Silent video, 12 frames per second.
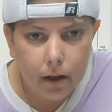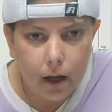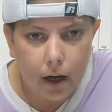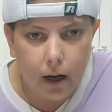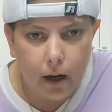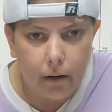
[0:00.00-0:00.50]

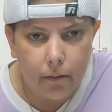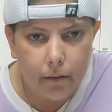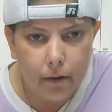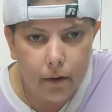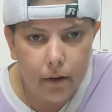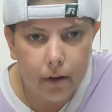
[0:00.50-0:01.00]

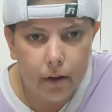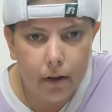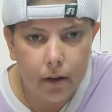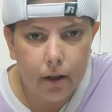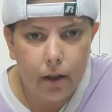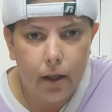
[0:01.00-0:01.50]

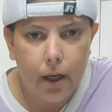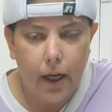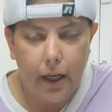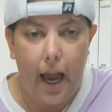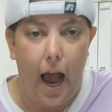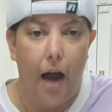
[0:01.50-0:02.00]

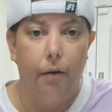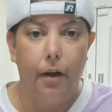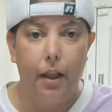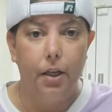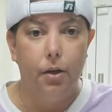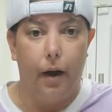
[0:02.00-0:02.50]
Yeah, I
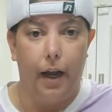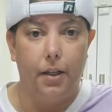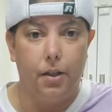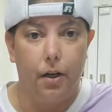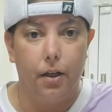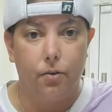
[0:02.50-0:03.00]
really do
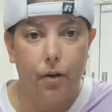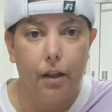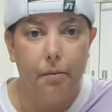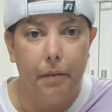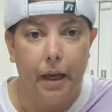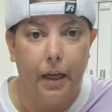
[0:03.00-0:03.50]
answer. It's really
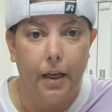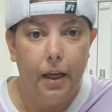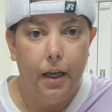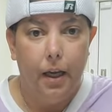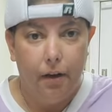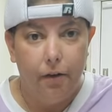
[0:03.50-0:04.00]
me.
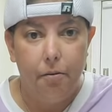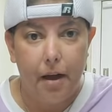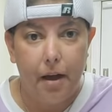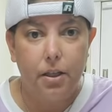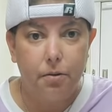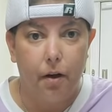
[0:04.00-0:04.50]
If you
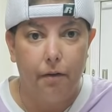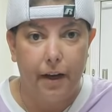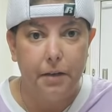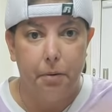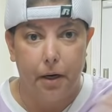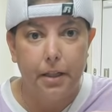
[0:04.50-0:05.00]
message me on
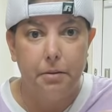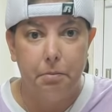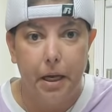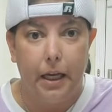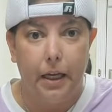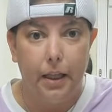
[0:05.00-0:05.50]
Facebook, it's
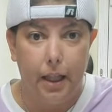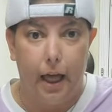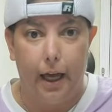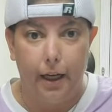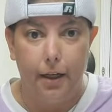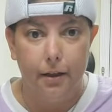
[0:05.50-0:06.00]
me.
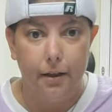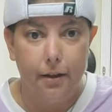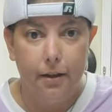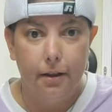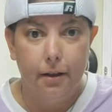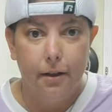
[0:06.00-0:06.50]
Like,
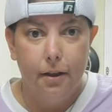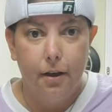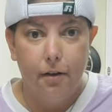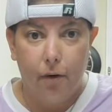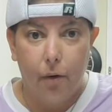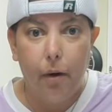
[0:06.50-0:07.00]

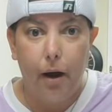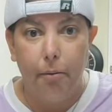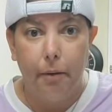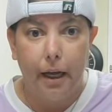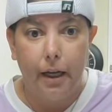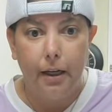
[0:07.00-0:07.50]
for real
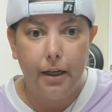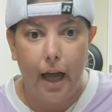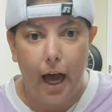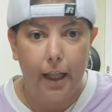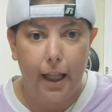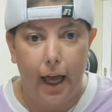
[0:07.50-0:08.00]
me.
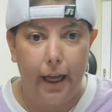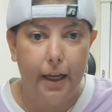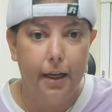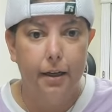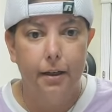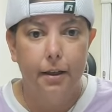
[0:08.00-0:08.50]
Not like
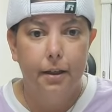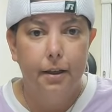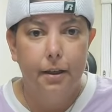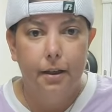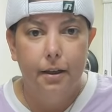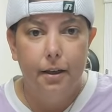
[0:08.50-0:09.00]

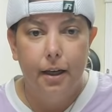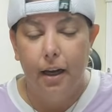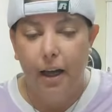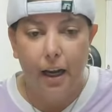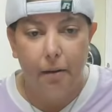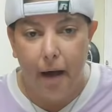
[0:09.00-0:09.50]

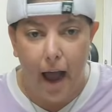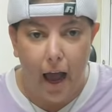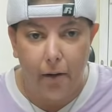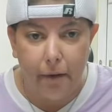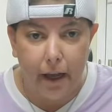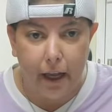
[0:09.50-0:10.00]
any of my
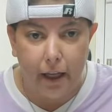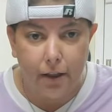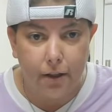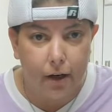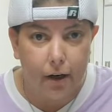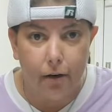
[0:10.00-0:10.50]

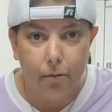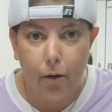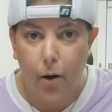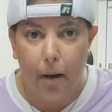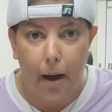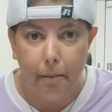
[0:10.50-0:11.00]
admins or
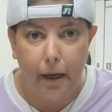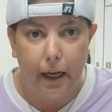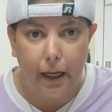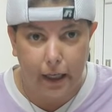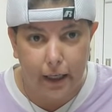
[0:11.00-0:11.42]
robot me.